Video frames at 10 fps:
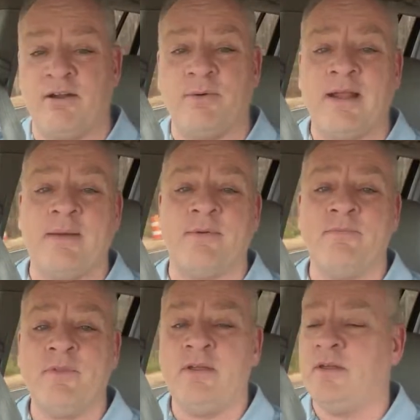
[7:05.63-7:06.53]
I don't know what
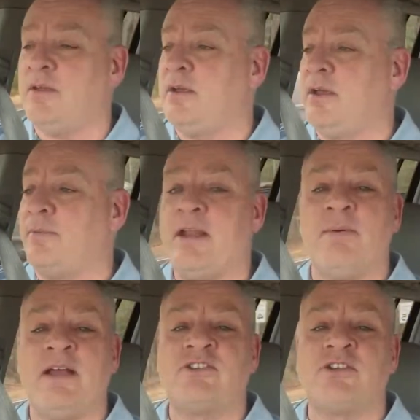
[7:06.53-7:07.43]
happened. But
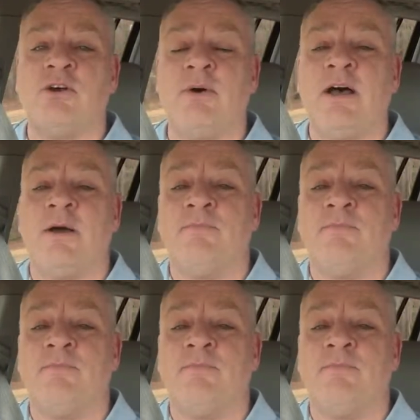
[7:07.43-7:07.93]
anyway, so